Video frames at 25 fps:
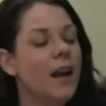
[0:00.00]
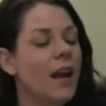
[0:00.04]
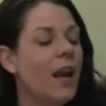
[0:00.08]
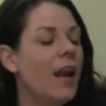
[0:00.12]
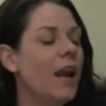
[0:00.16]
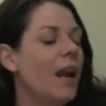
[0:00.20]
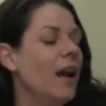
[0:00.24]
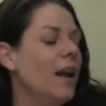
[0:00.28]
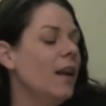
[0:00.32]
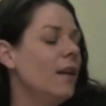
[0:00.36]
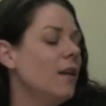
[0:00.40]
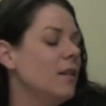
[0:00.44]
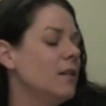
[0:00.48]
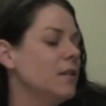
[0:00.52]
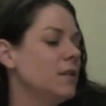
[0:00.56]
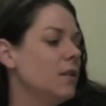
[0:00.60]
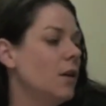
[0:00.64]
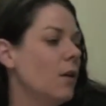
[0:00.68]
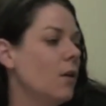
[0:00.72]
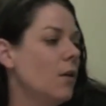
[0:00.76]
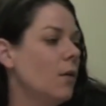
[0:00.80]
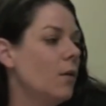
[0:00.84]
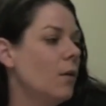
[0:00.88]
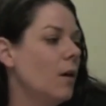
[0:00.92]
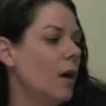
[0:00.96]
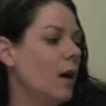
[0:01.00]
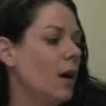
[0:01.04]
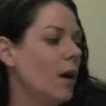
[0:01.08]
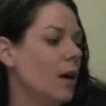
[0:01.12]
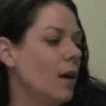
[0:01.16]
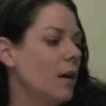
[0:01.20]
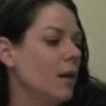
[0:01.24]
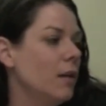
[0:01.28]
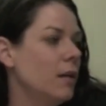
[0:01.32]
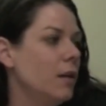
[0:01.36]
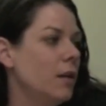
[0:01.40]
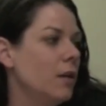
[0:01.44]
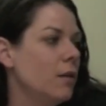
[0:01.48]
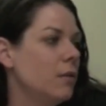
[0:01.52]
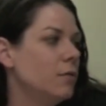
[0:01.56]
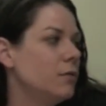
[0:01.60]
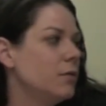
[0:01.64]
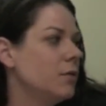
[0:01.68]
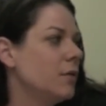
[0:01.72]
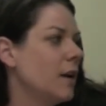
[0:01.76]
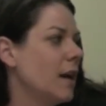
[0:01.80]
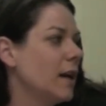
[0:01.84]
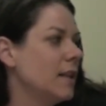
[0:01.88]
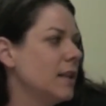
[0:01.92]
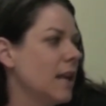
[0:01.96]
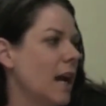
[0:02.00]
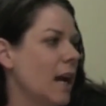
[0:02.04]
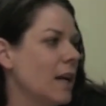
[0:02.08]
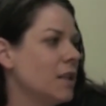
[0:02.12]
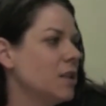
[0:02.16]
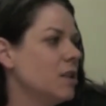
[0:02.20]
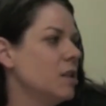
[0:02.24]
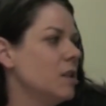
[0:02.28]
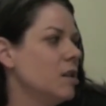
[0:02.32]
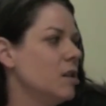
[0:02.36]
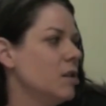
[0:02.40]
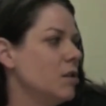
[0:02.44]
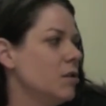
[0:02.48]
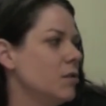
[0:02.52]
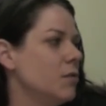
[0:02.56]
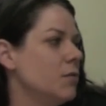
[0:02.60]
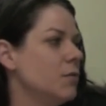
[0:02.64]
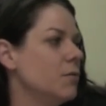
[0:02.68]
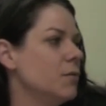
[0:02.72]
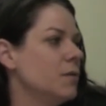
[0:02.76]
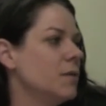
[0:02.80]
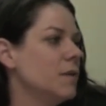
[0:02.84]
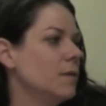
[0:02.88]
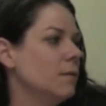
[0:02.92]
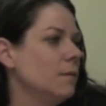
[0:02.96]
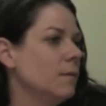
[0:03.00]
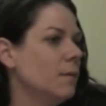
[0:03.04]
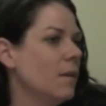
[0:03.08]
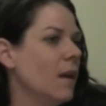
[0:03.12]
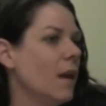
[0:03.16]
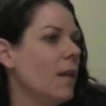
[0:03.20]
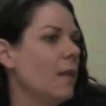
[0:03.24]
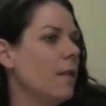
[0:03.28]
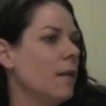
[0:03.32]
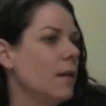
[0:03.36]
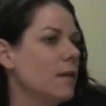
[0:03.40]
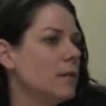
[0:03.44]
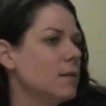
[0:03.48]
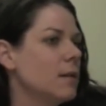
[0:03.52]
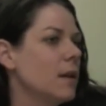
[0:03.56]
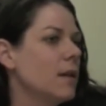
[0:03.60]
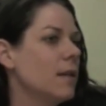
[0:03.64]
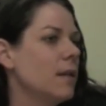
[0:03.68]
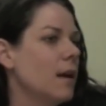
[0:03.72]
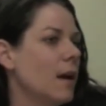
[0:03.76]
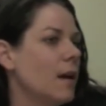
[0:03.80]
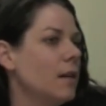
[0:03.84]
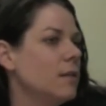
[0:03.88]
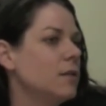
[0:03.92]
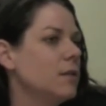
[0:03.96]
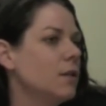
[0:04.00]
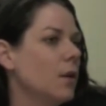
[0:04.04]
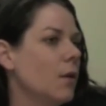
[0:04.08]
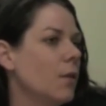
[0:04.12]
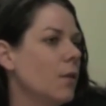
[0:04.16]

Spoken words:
And also you know, direct action issues and things like that. So.